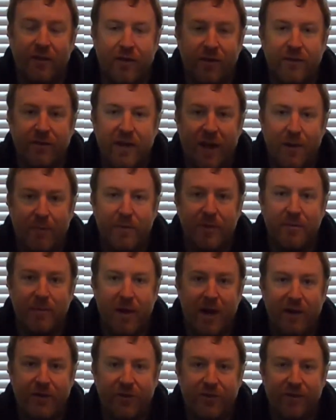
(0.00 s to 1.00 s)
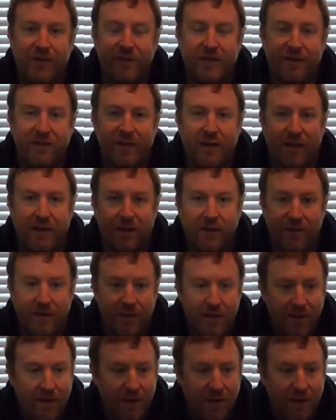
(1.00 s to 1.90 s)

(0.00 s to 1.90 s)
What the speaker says: on top of the mattress in the tent.